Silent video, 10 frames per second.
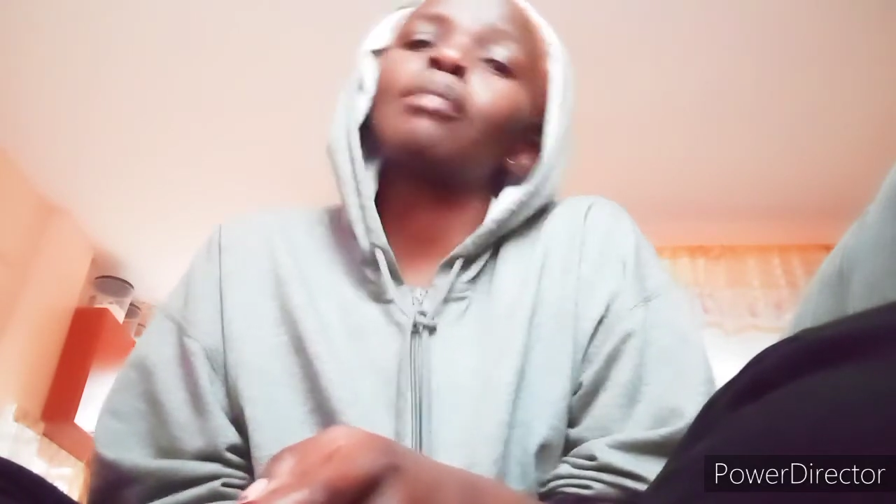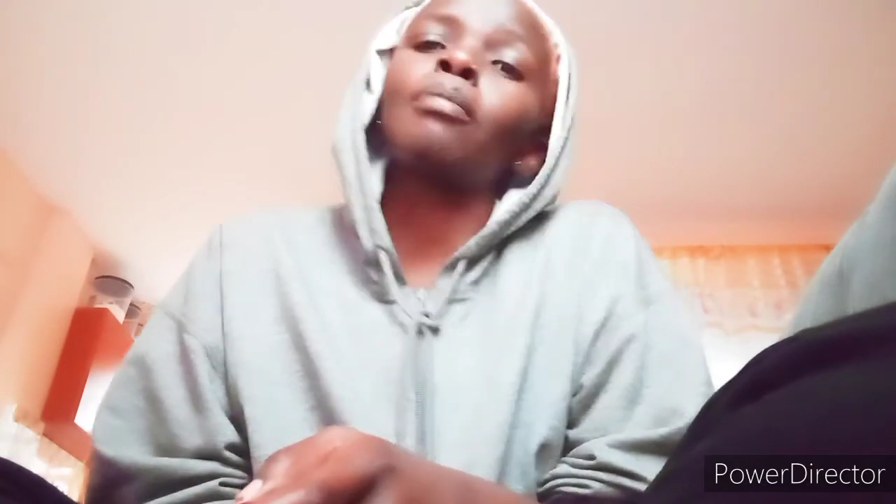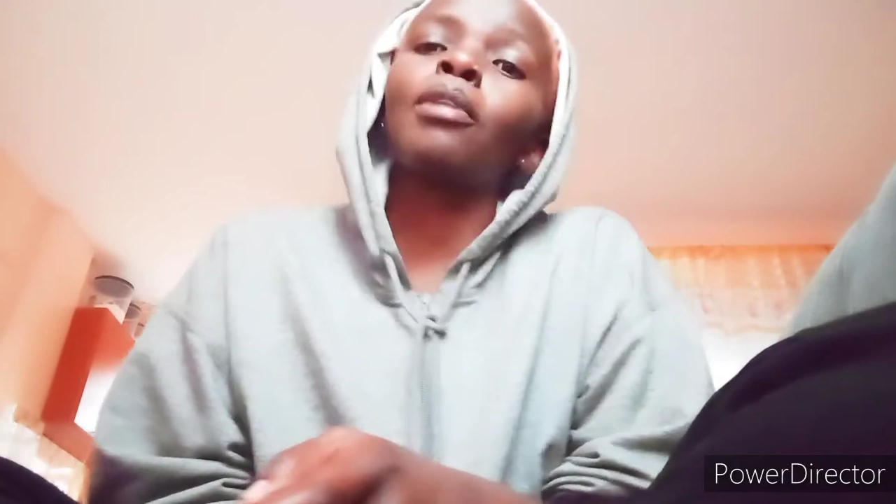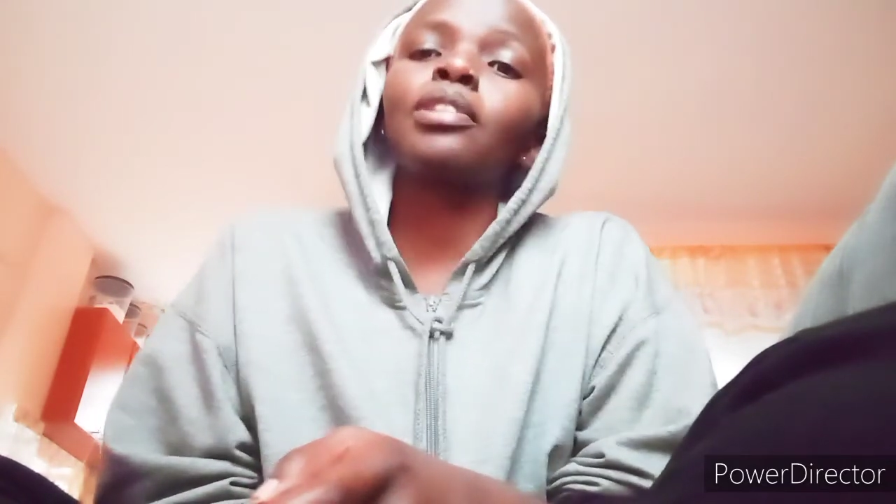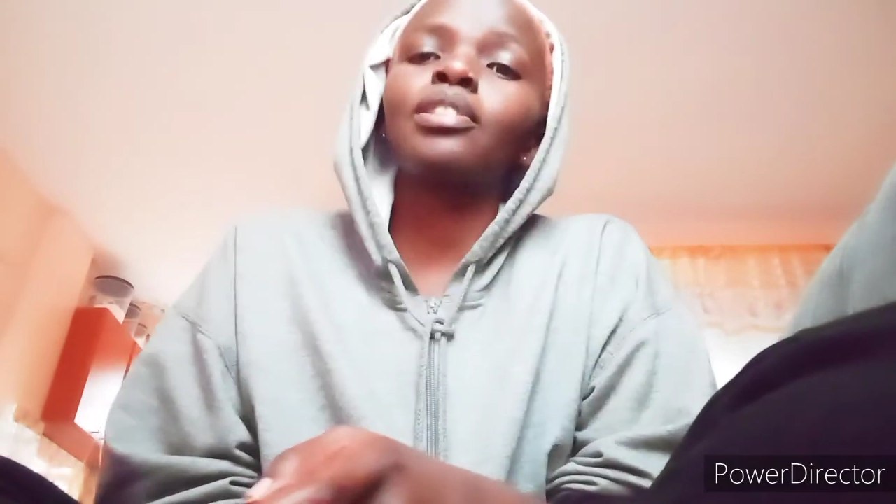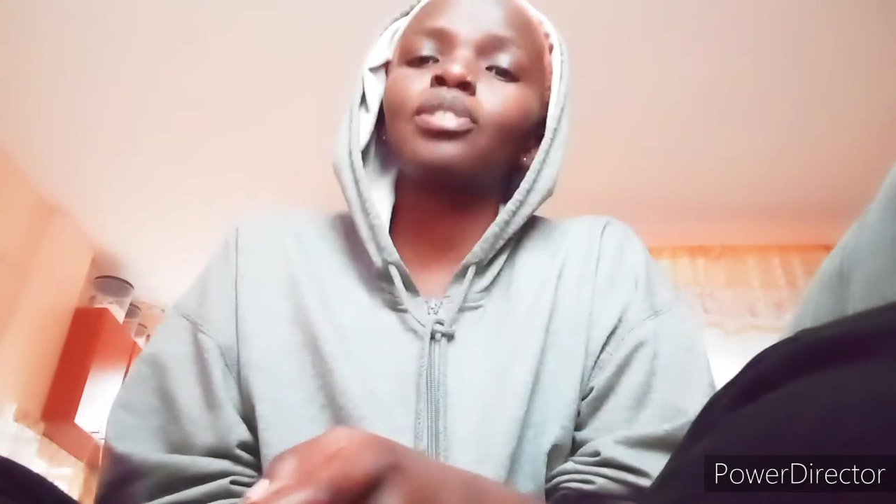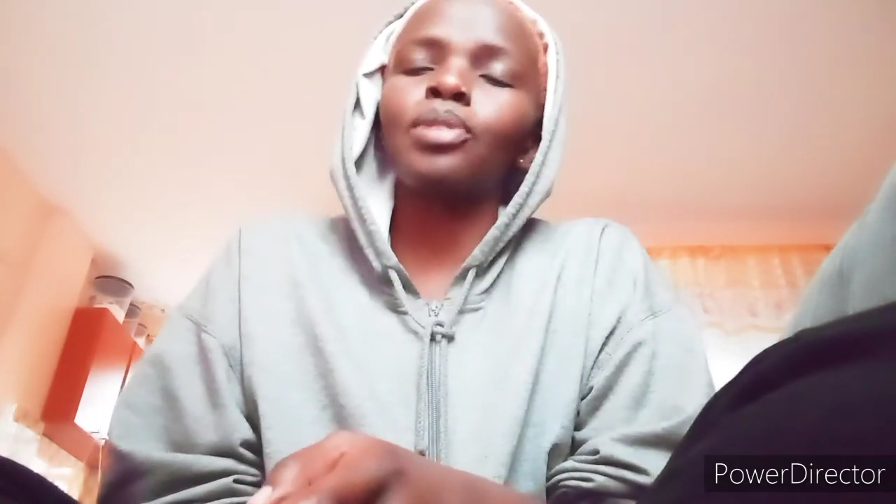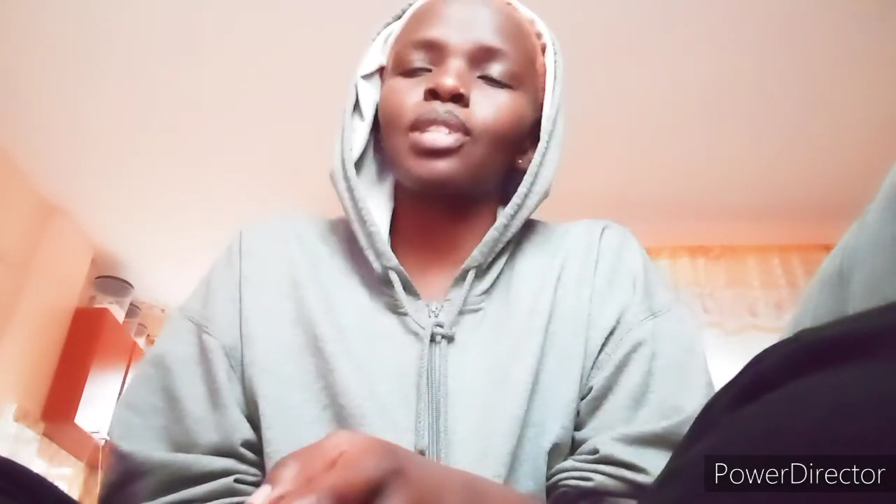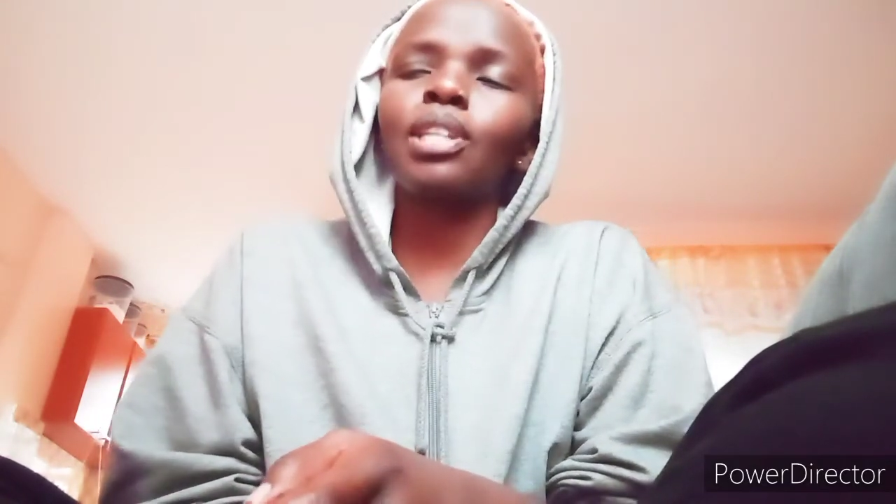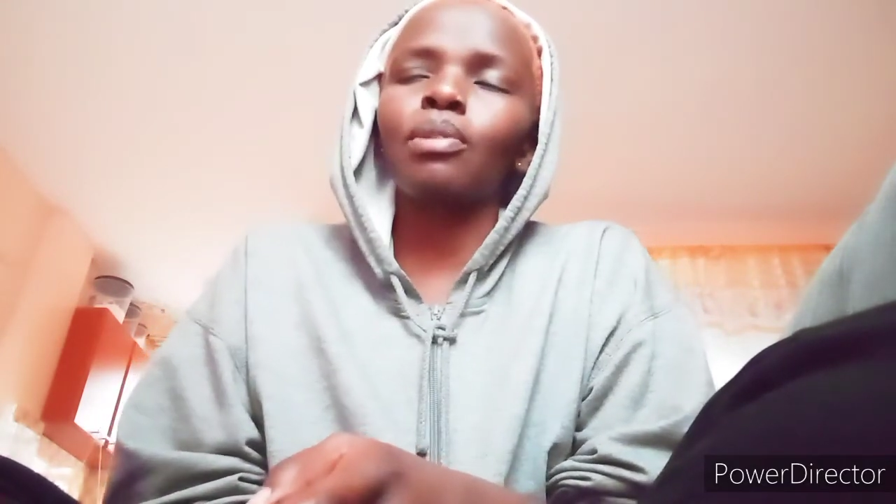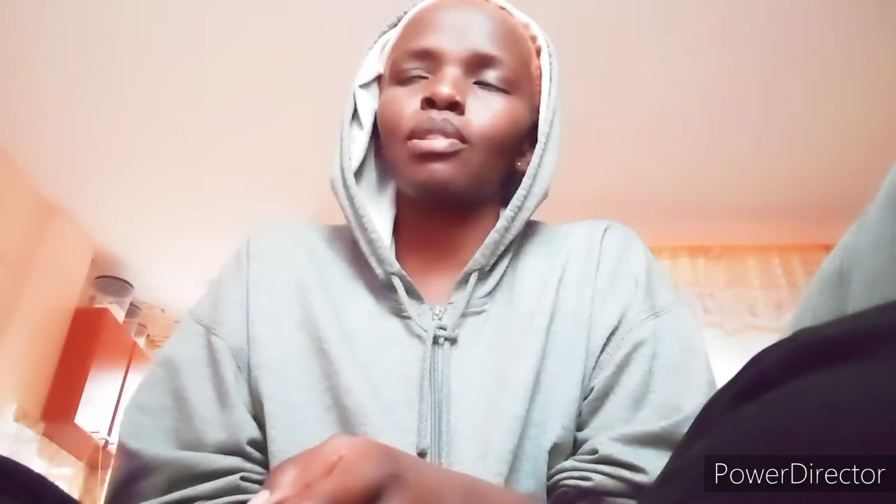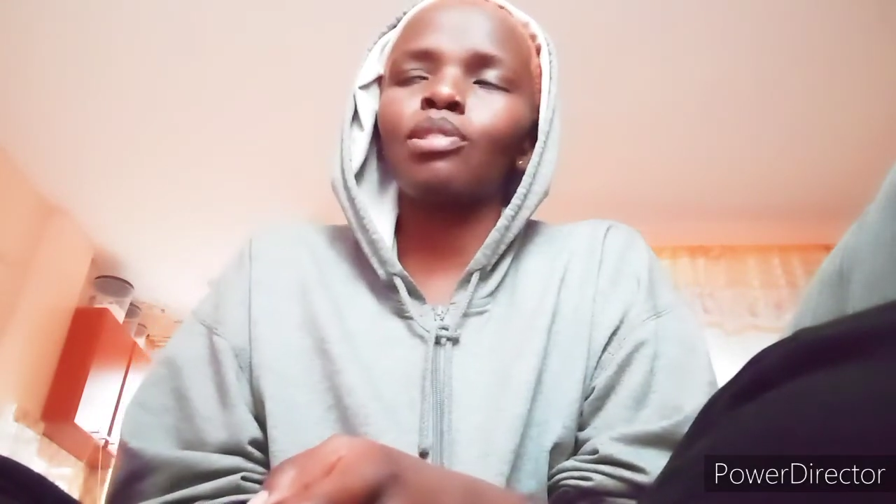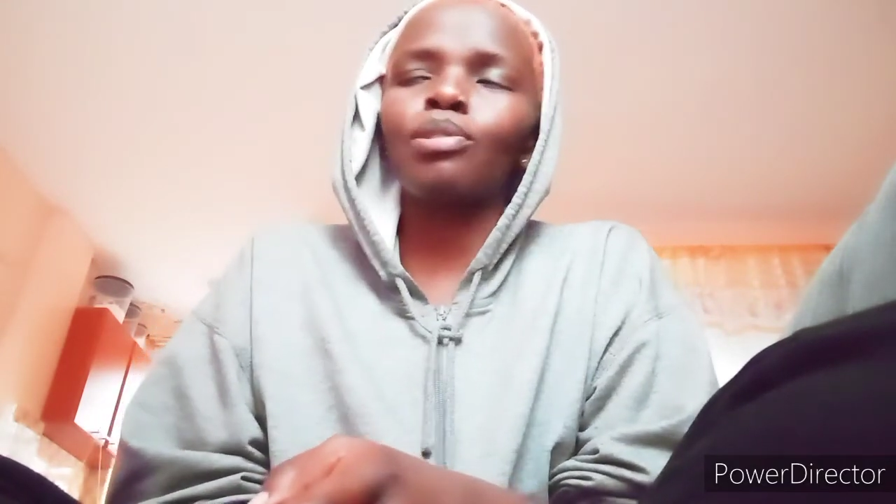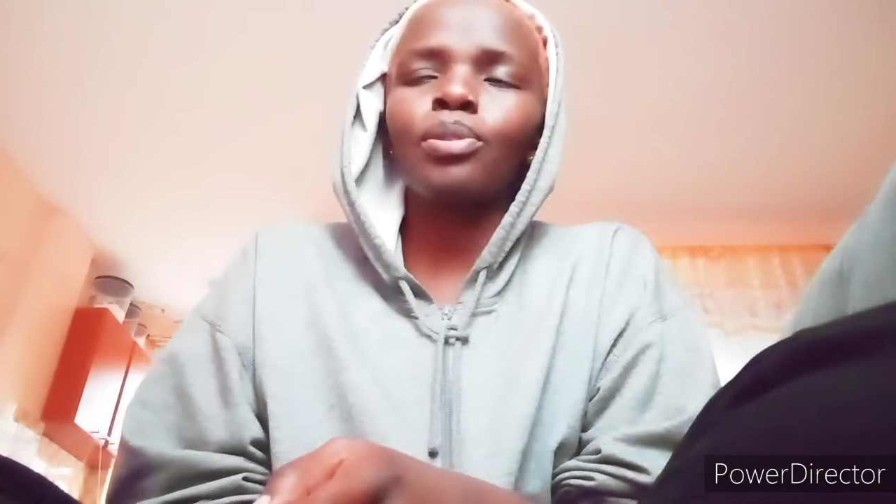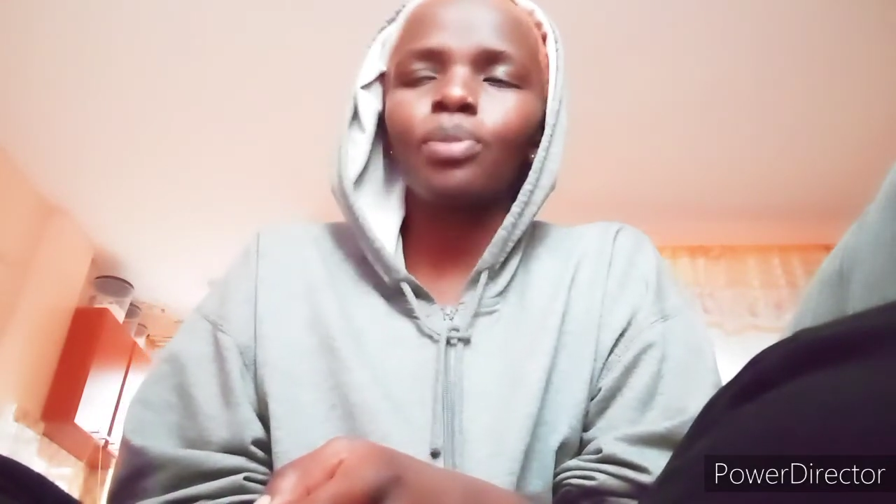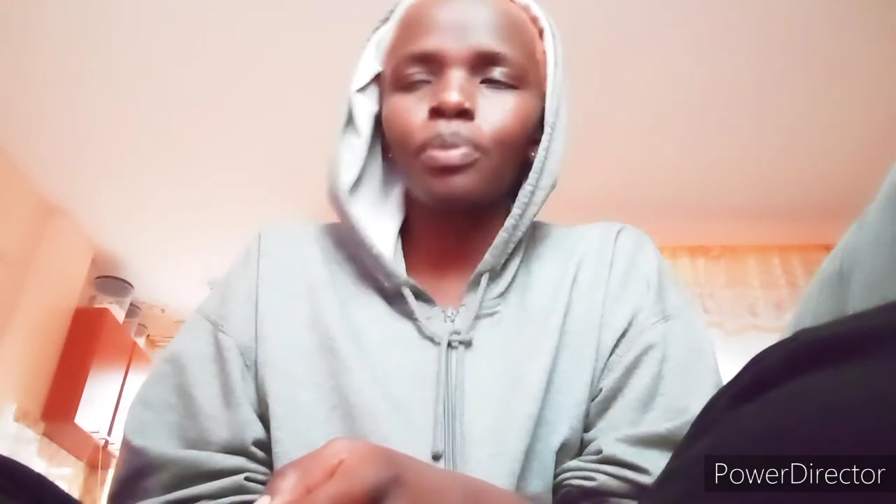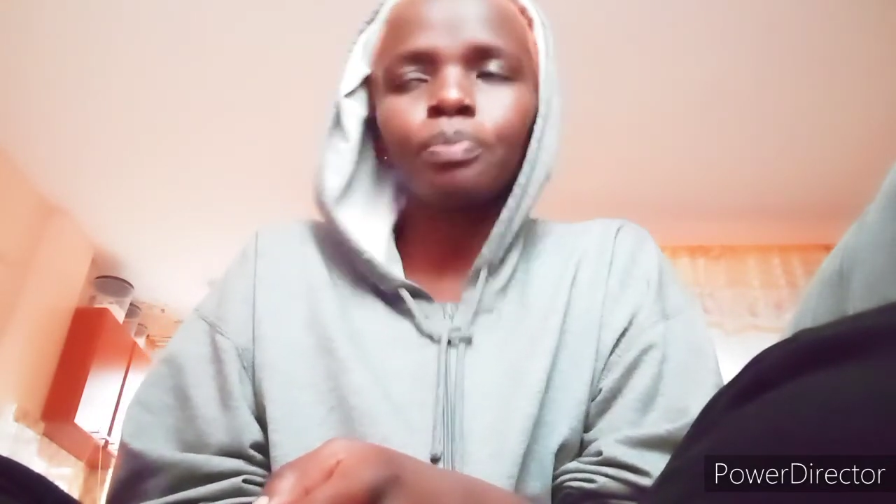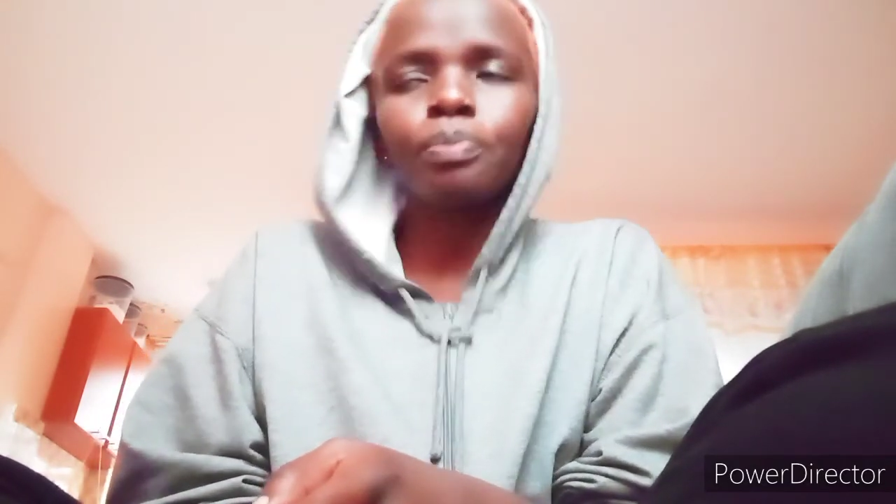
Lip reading: I'm going to stick with Zuku.